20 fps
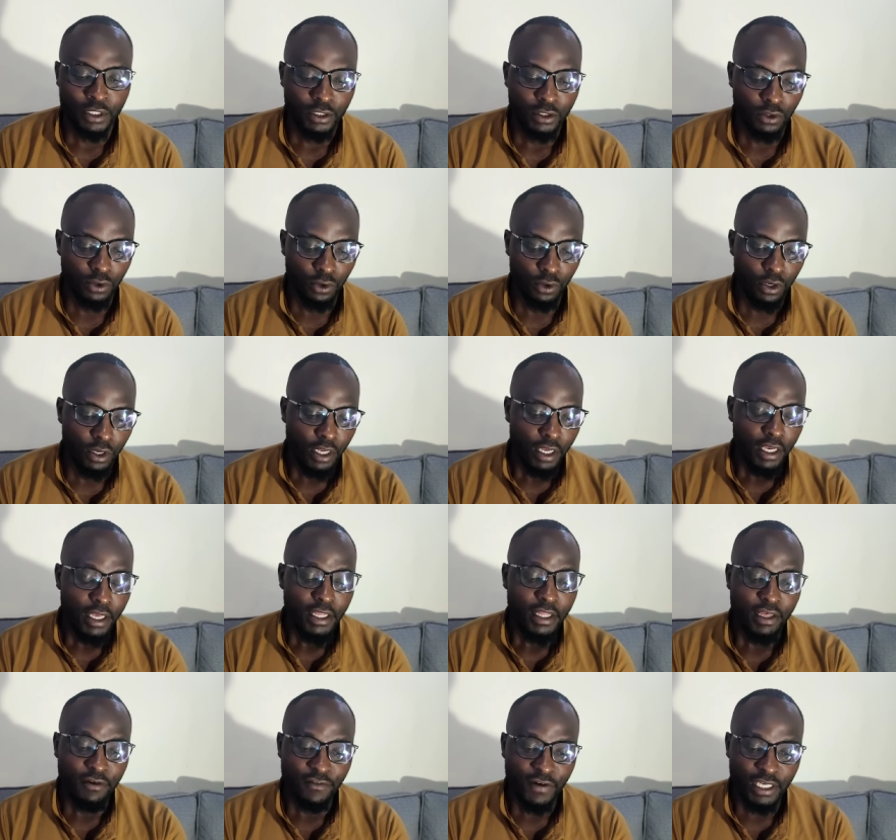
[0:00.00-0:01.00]
So
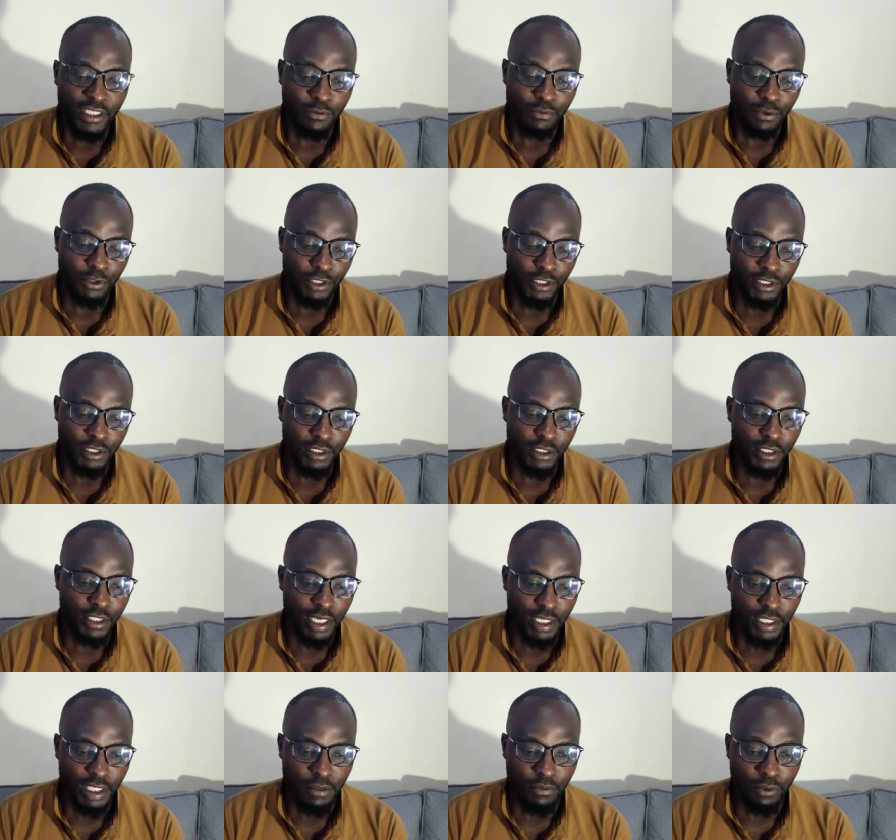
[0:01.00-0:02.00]
the first point
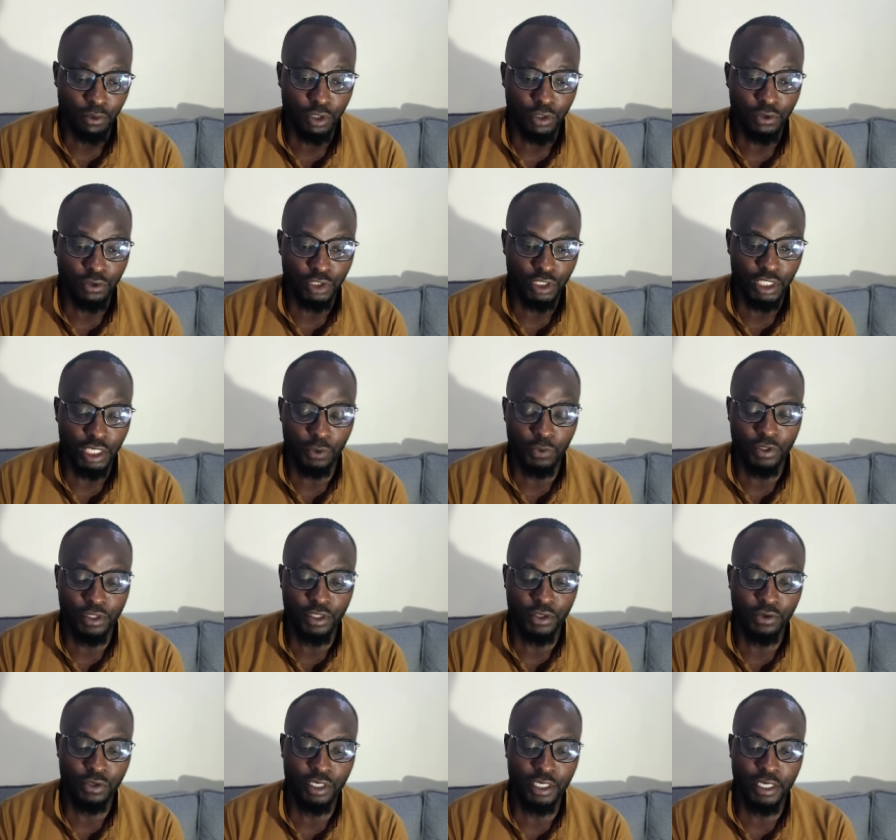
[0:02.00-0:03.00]
that I'm going to share with
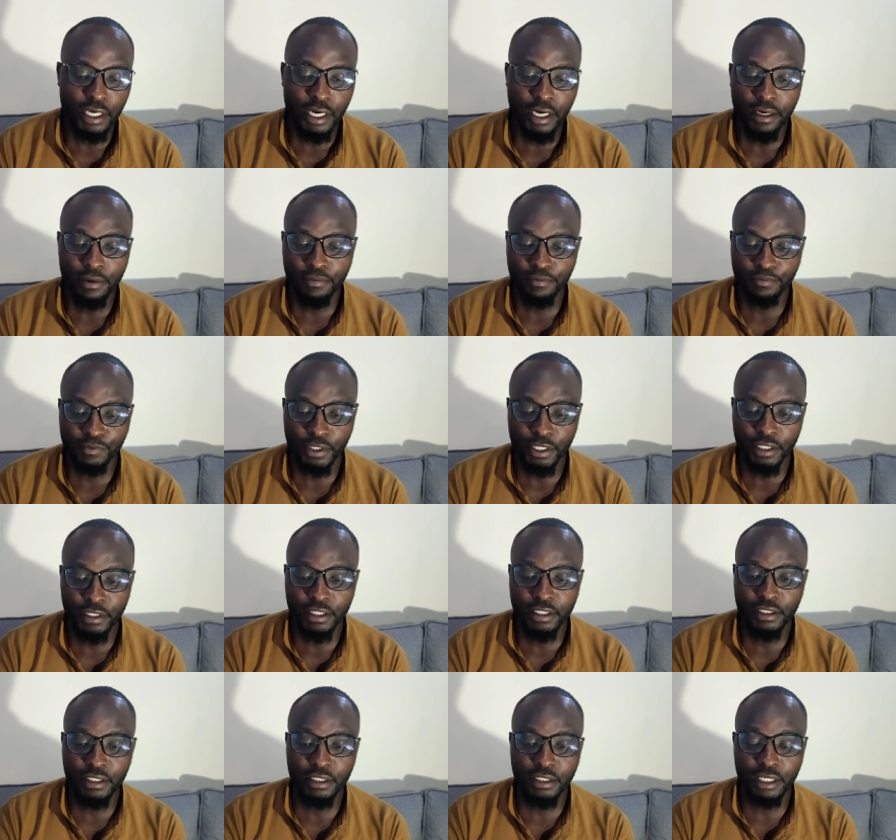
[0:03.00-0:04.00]
you here, and uh,
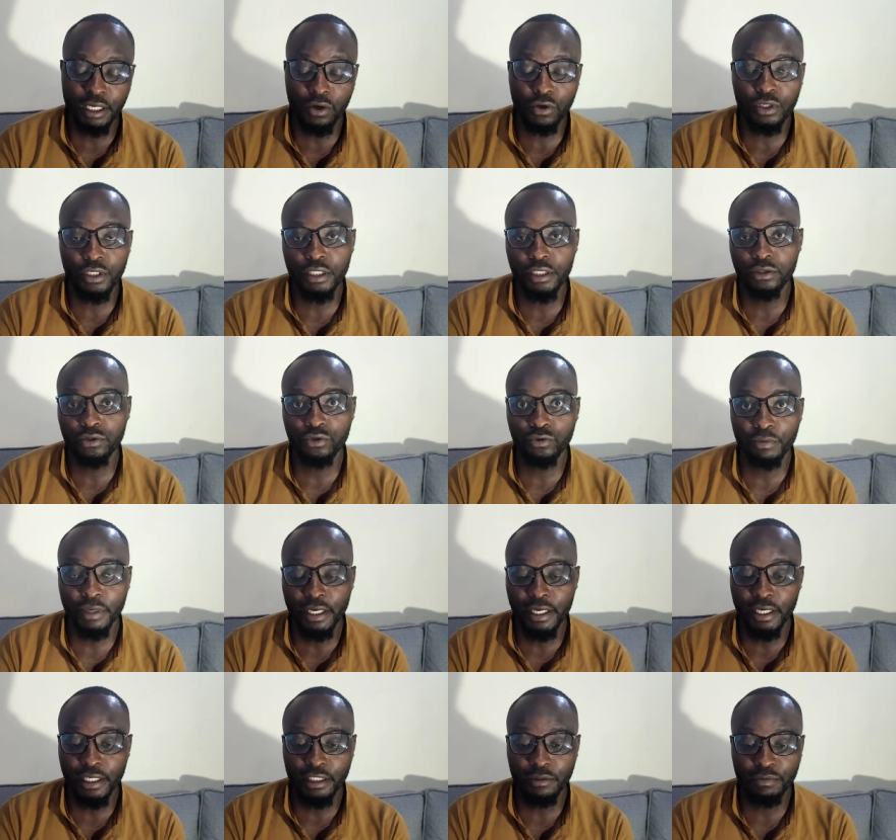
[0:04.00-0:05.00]
this is according to my
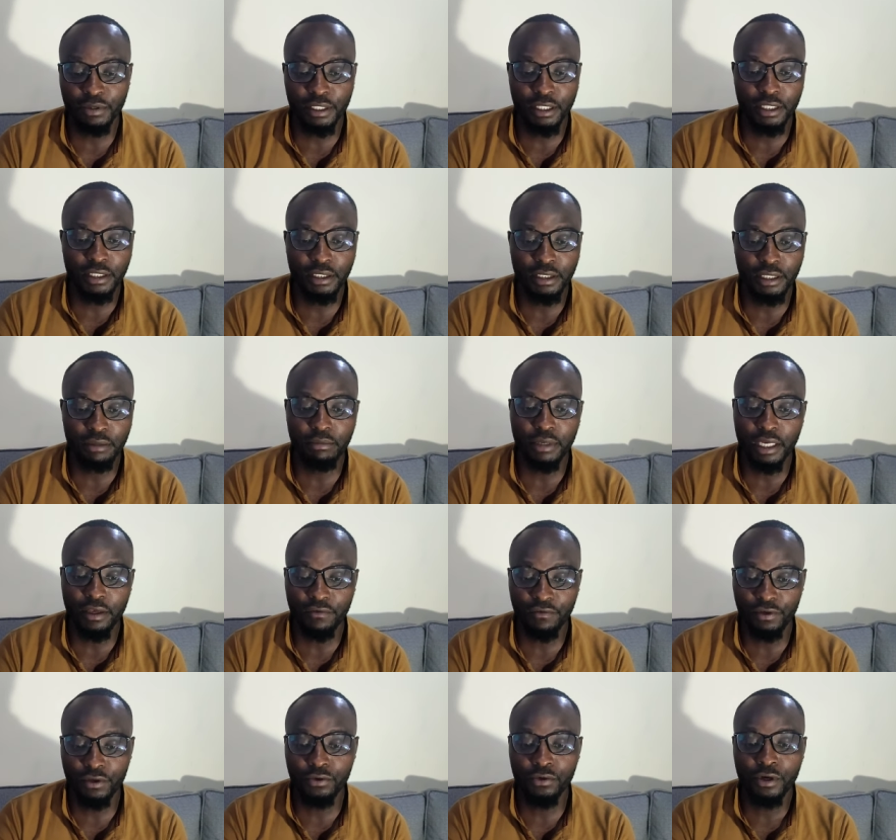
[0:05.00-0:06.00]
experience and my
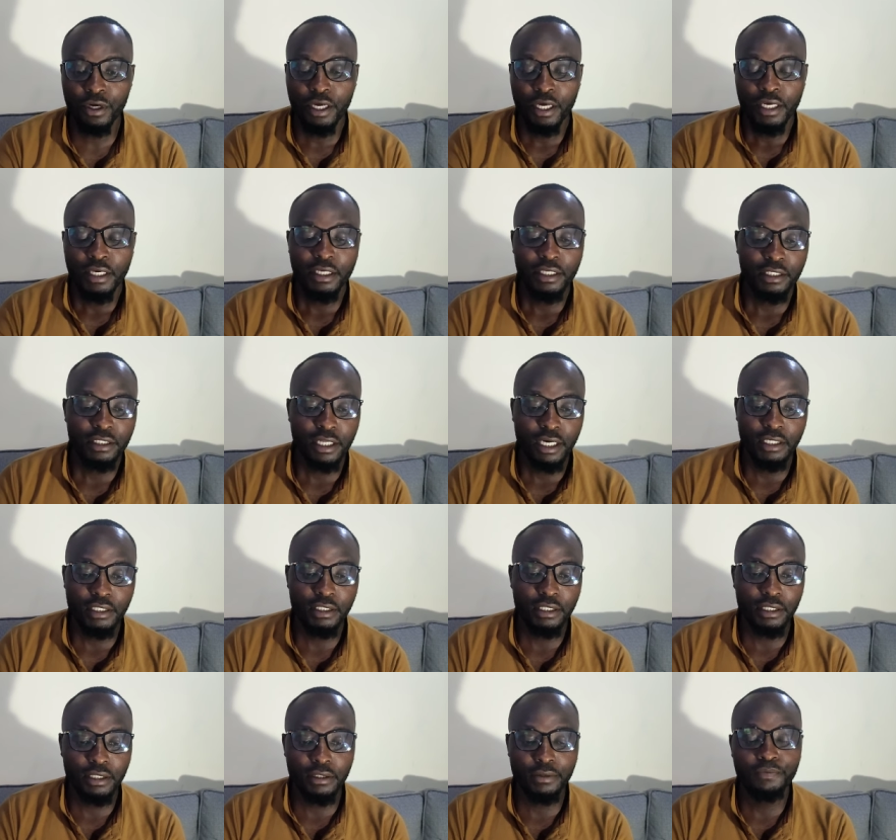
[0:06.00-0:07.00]
view, is that
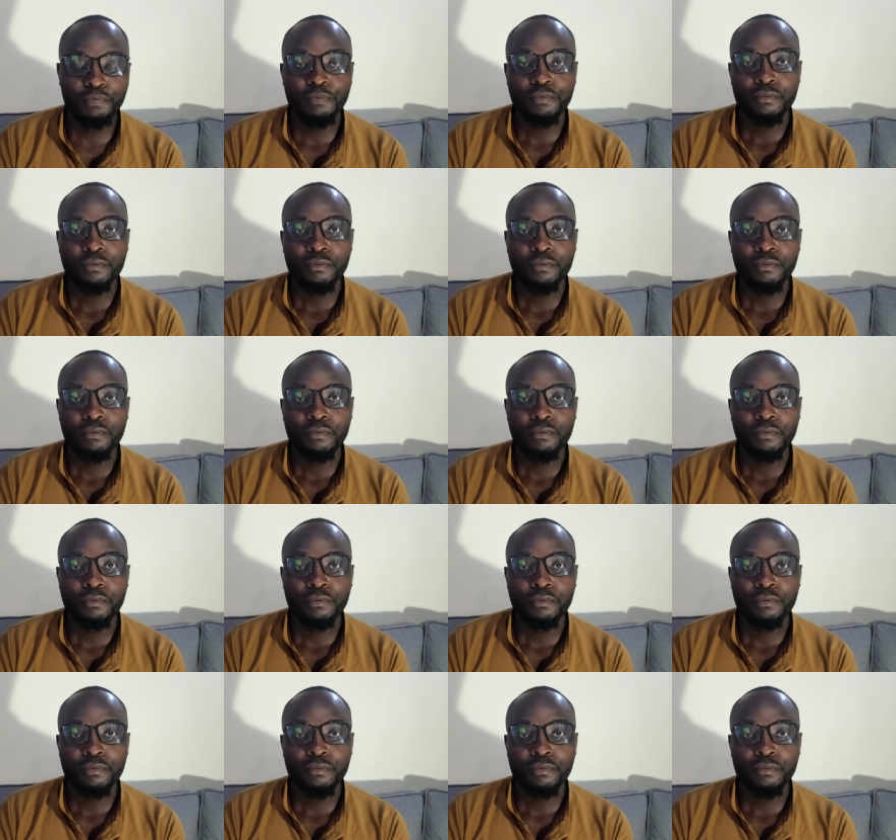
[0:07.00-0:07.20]
uh,